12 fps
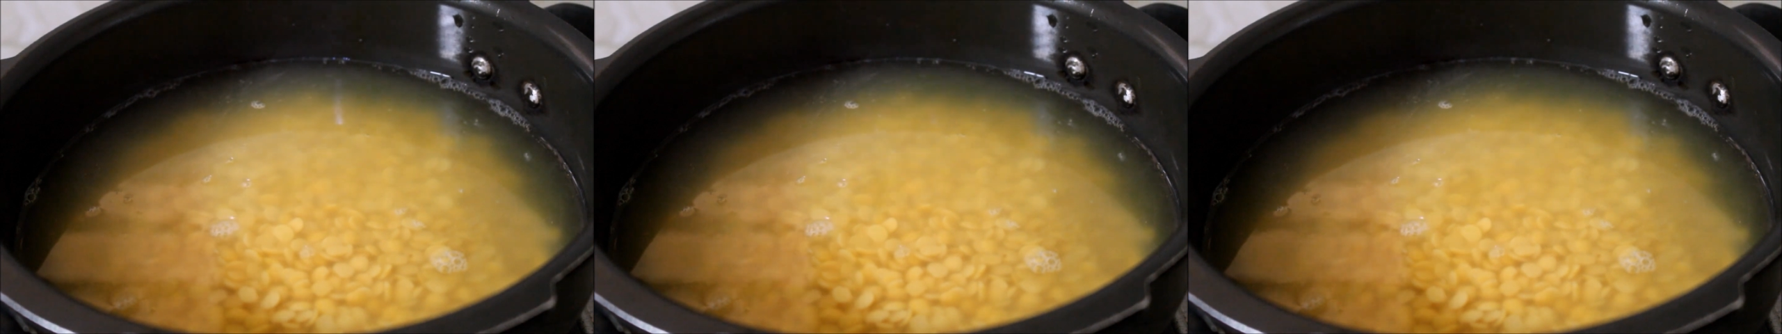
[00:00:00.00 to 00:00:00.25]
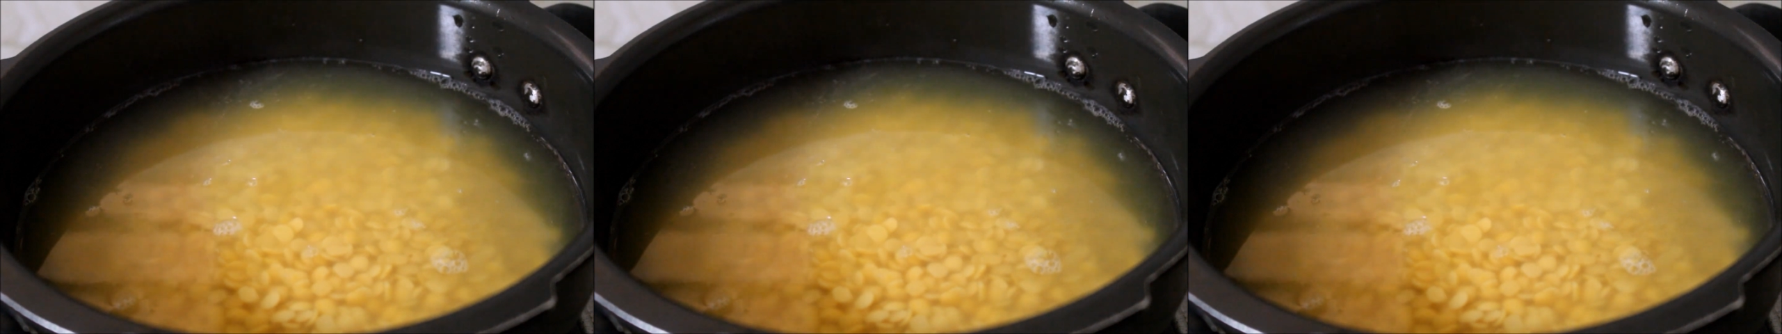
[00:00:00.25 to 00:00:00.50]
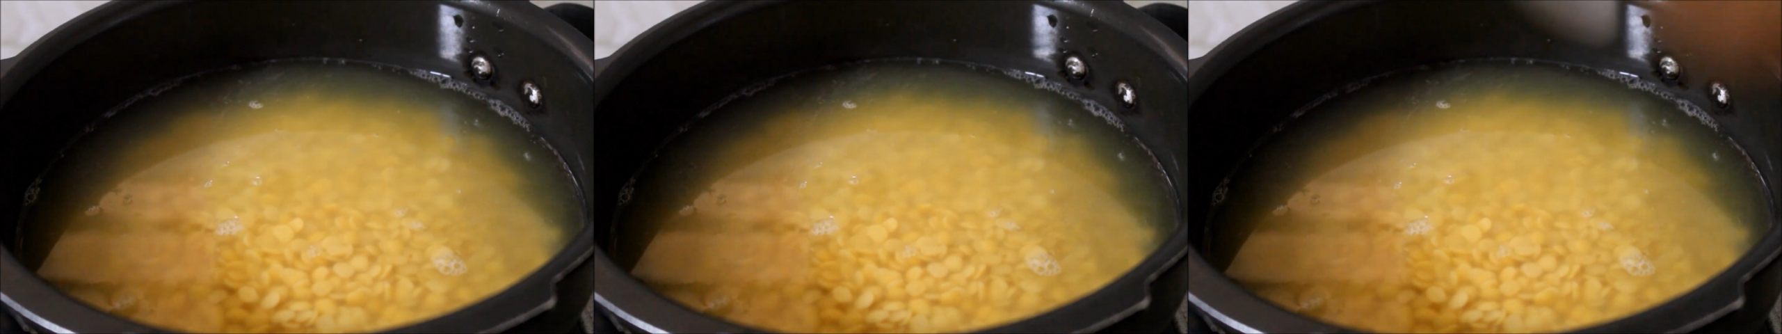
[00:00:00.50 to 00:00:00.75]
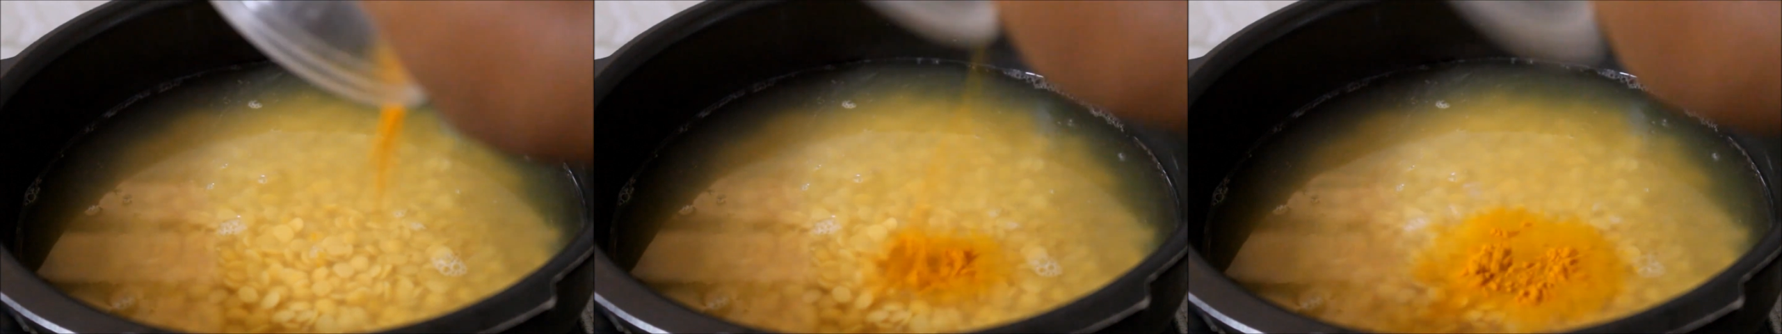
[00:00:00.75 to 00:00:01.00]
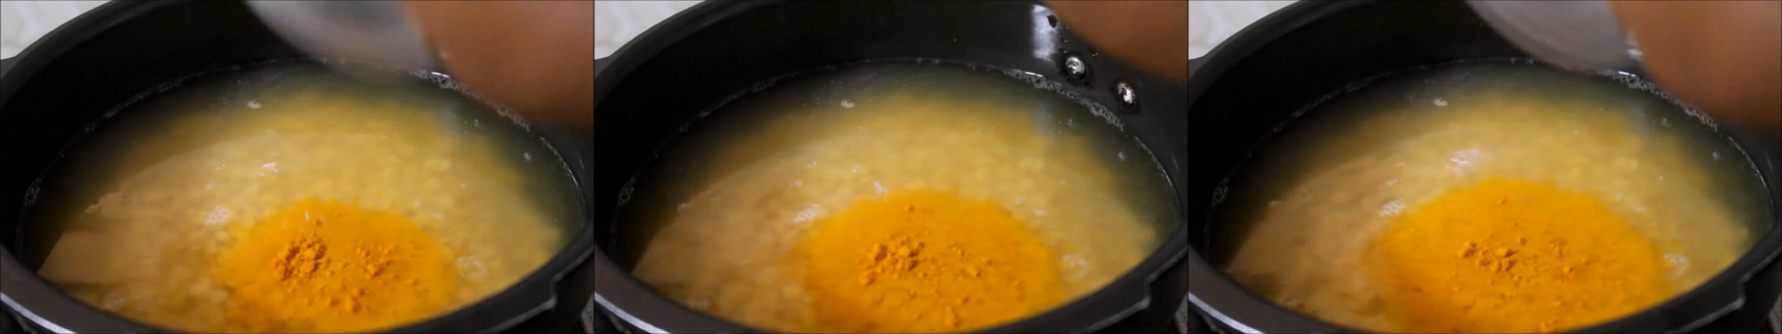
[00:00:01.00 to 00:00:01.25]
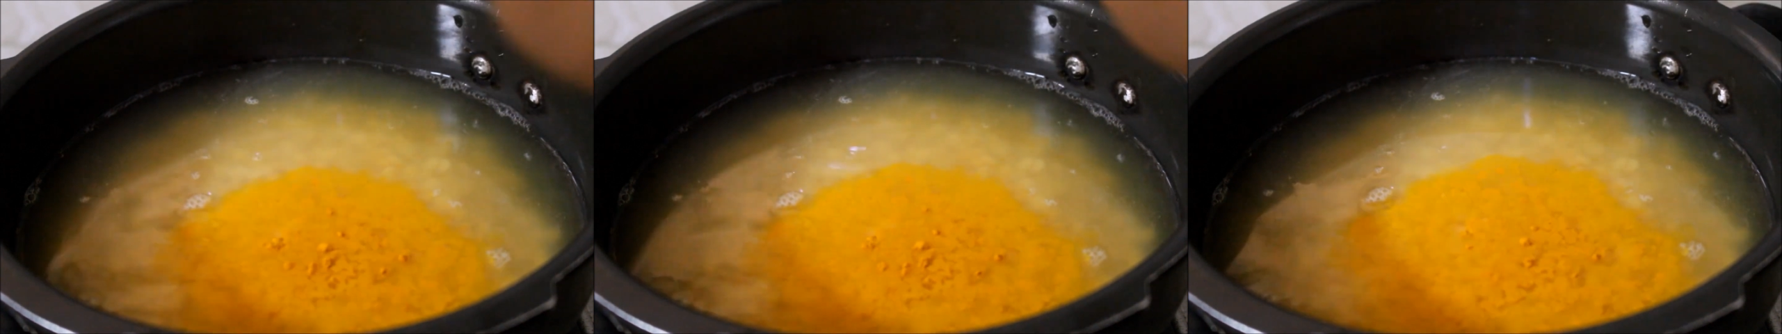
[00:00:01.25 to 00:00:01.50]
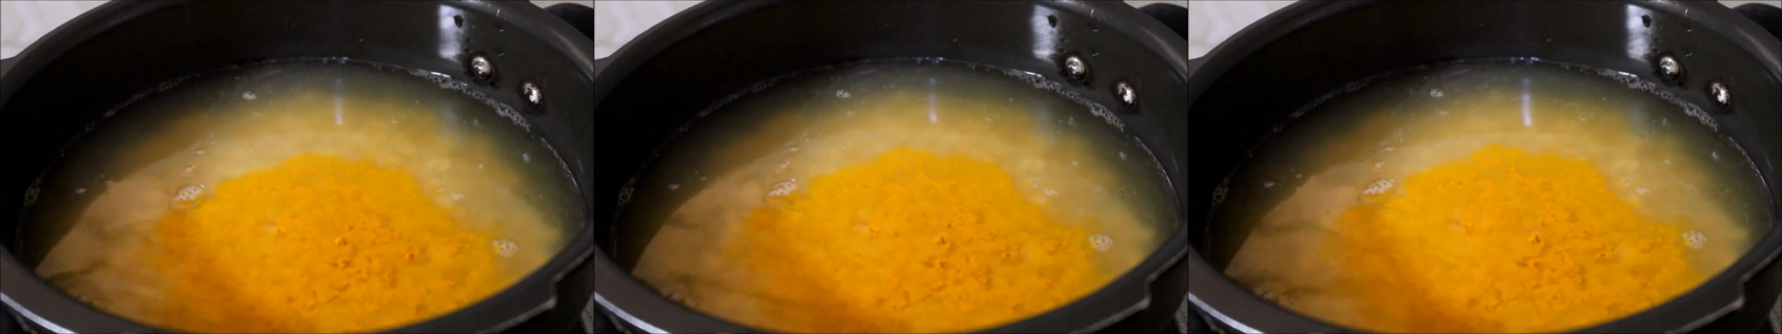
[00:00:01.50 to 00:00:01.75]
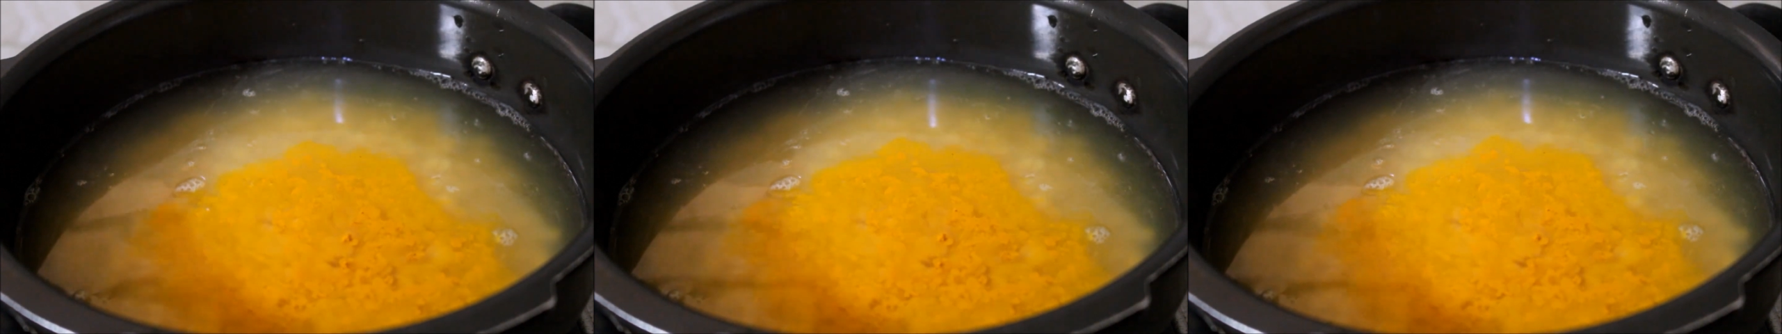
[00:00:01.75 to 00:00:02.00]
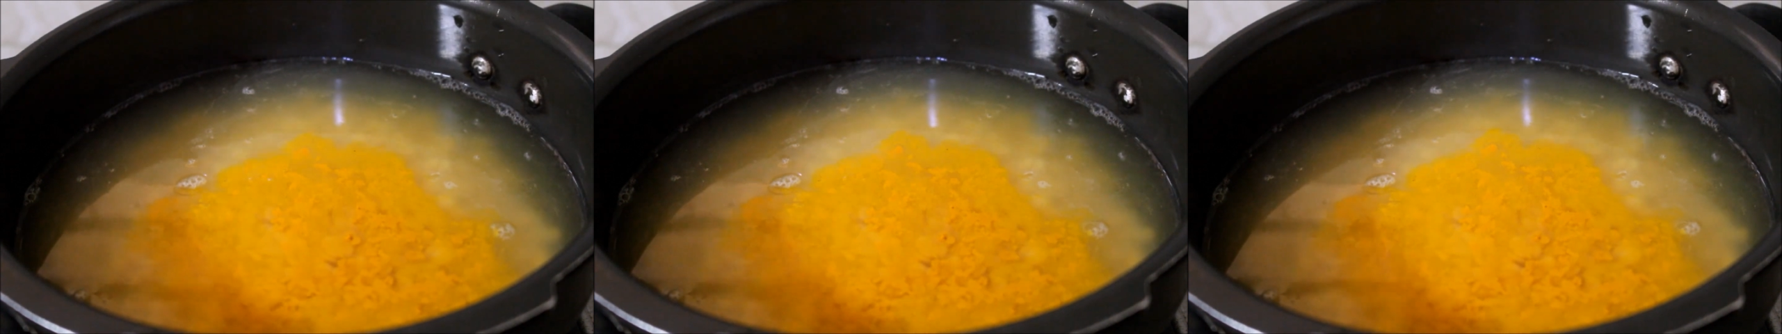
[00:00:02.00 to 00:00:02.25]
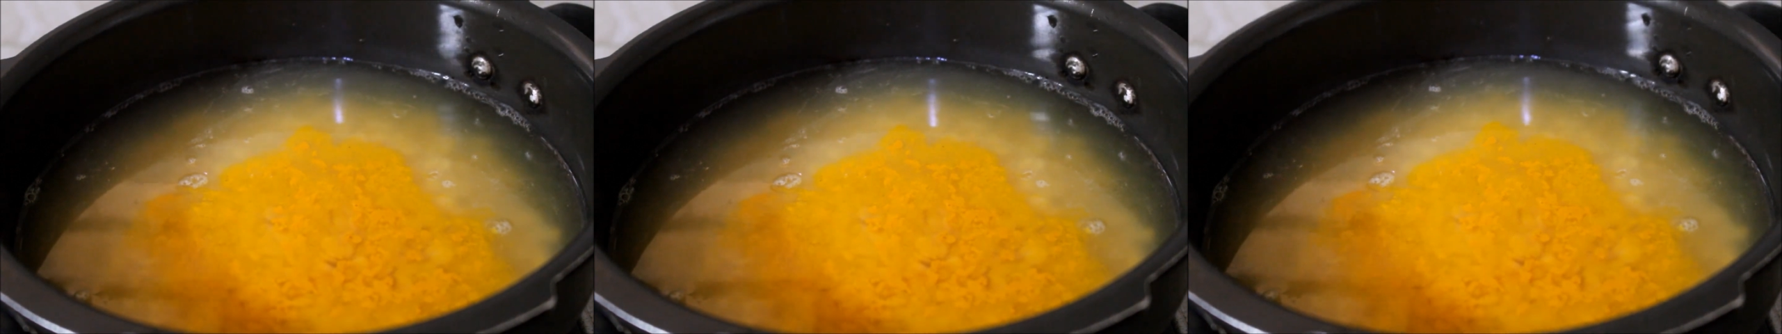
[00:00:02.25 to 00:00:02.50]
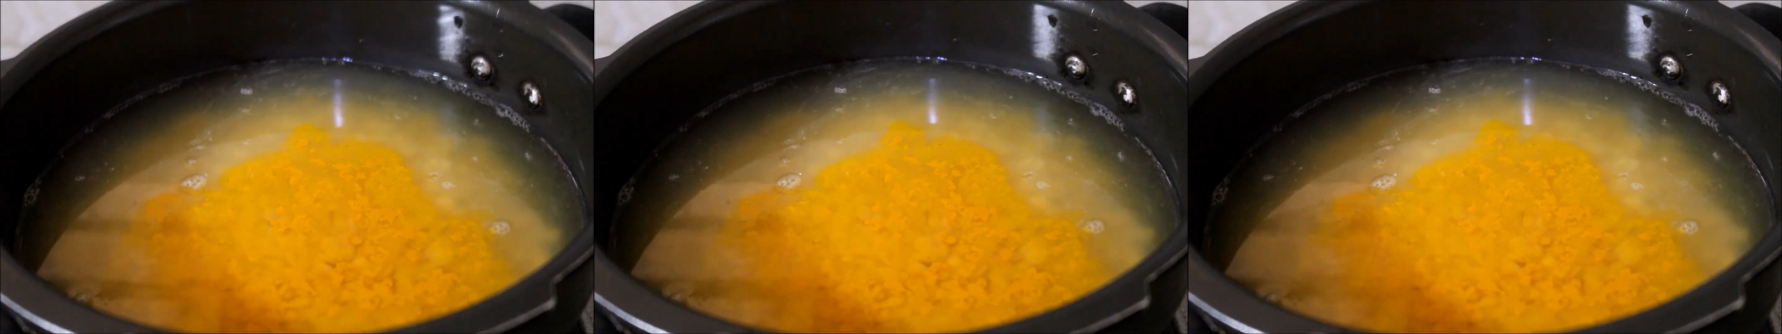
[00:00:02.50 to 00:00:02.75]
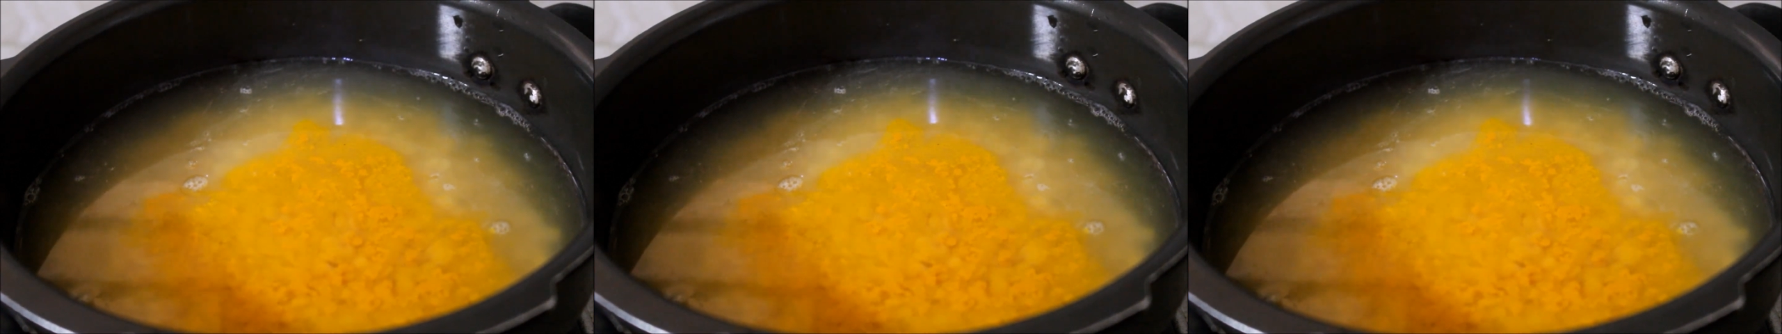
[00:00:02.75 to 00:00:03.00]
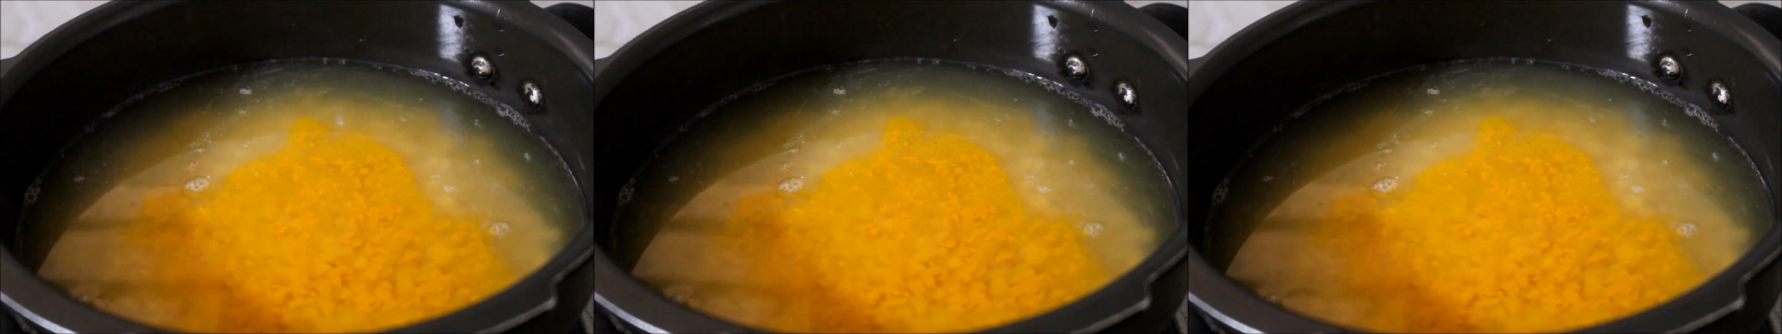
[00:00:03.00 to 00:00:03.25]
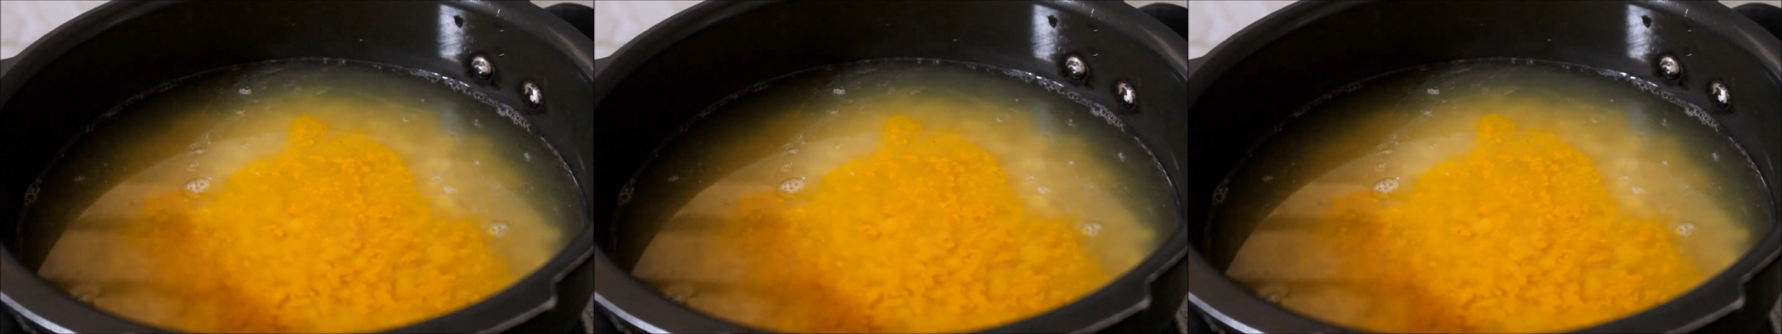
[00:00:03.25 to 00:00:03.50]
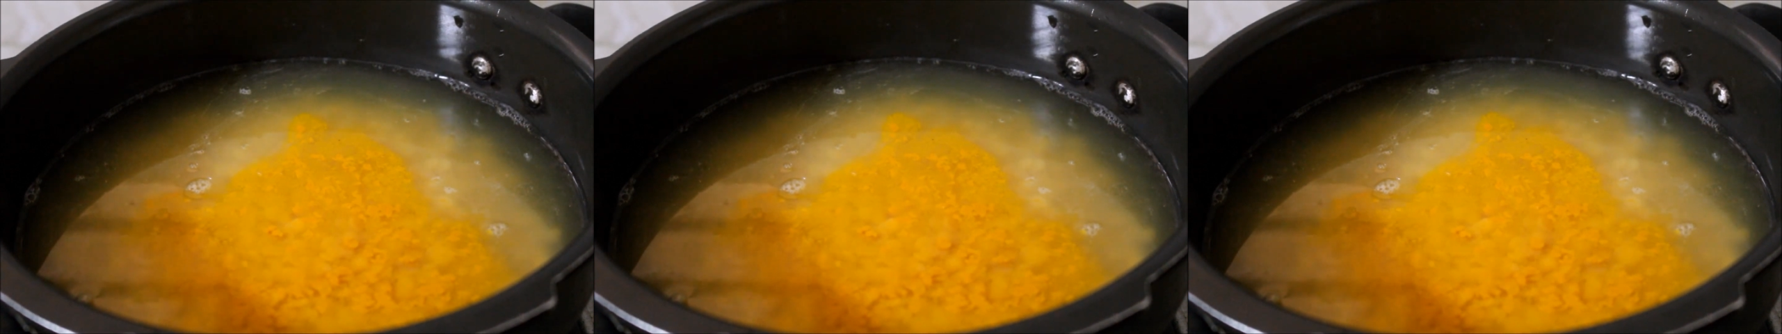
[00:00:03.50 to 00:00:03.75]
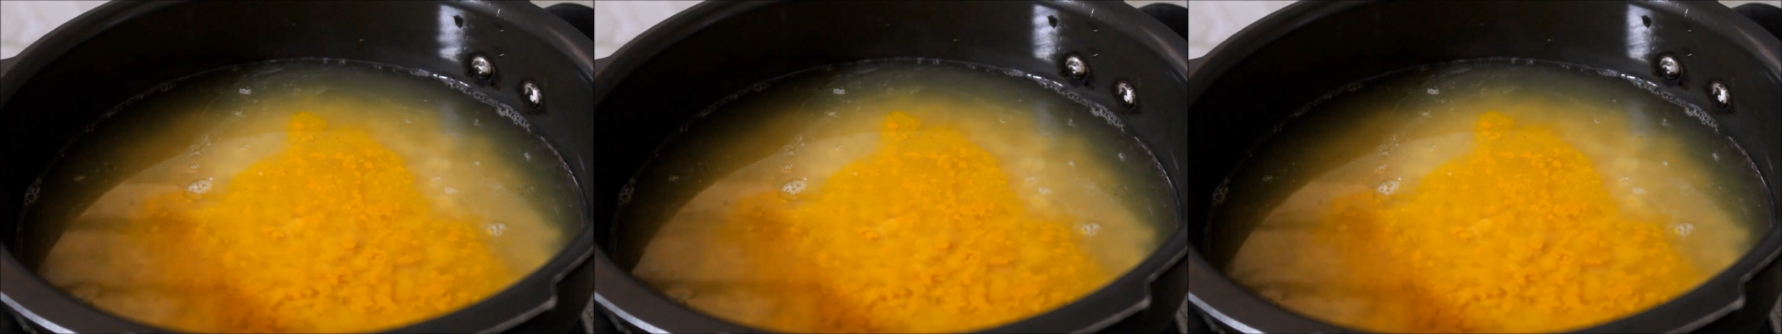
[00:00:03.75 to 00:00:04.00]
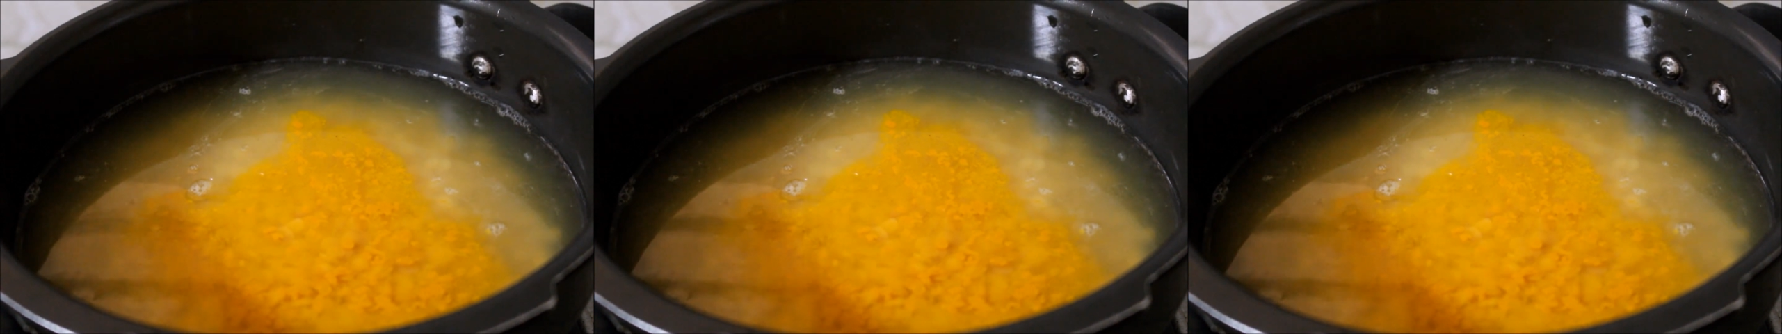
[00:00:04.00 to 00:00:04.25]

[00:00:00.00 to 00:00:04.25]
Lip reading: [unreadable: no face in view]